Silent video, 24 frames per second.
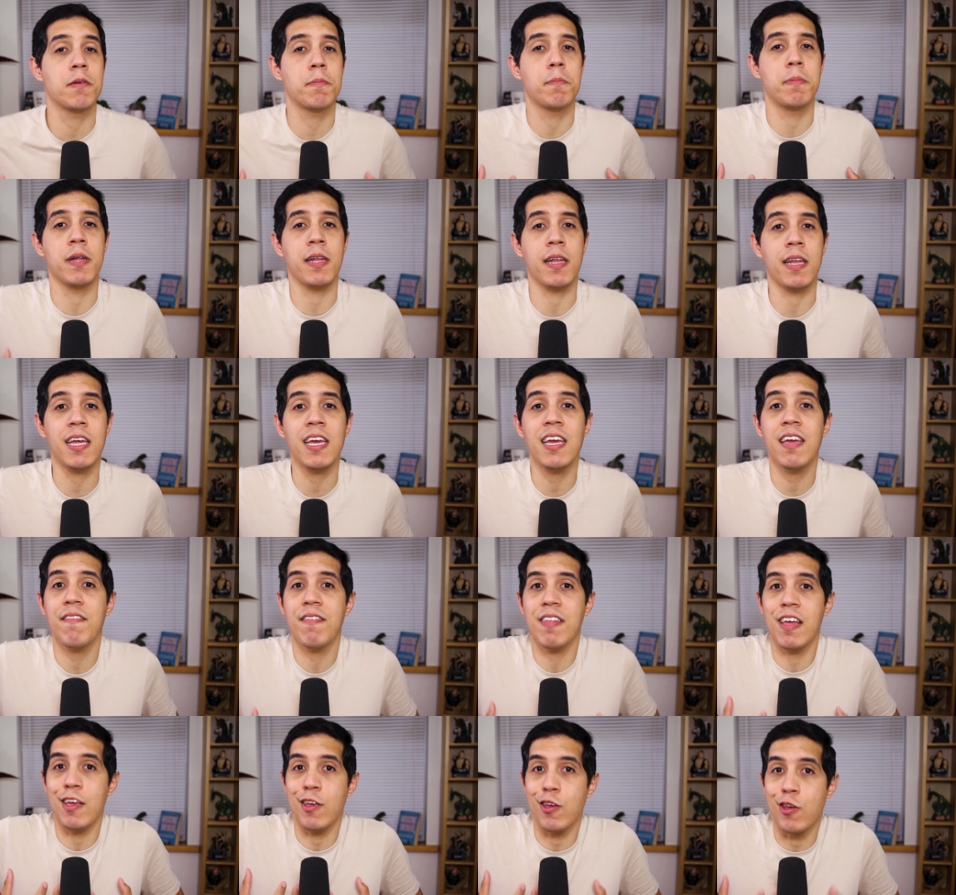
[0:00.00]
to
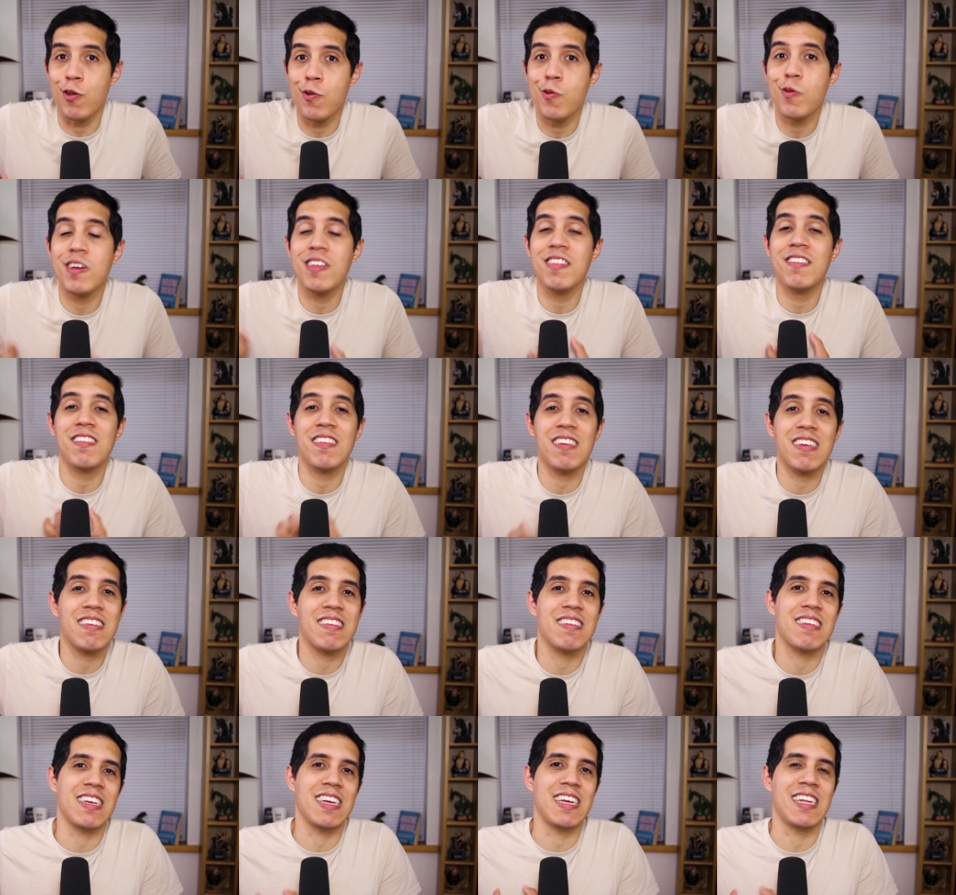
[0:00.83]
believe that you can
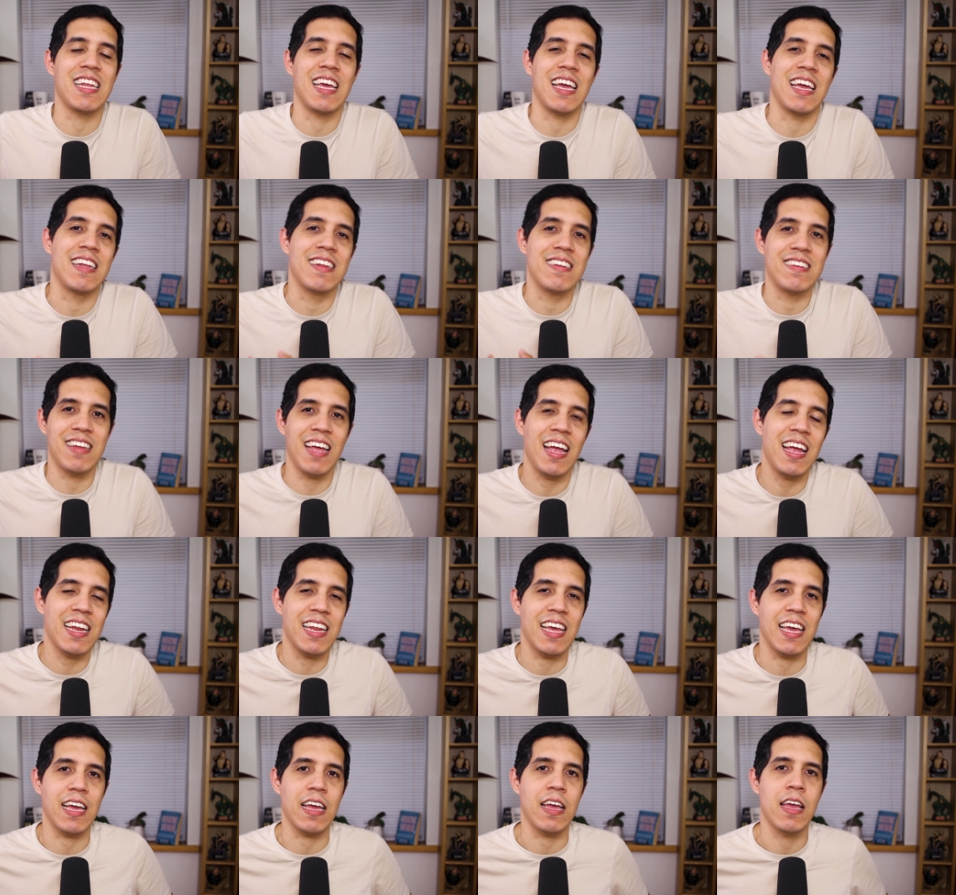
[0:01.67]
succeed in
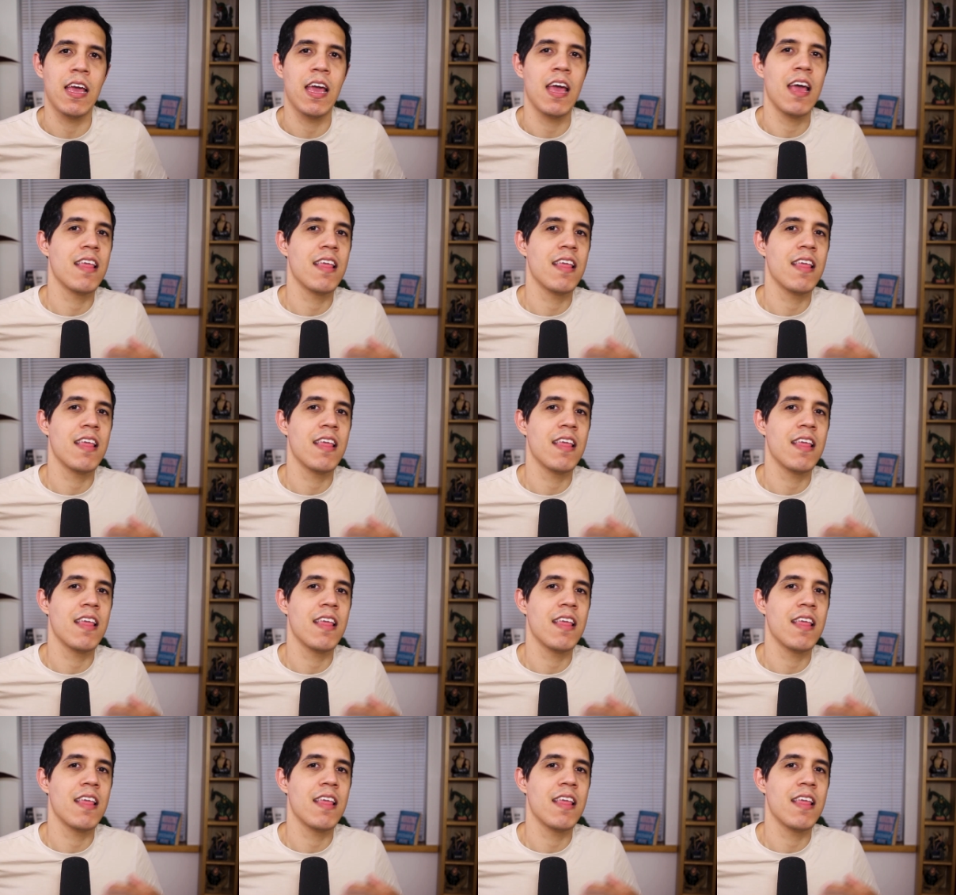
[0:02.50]
dating.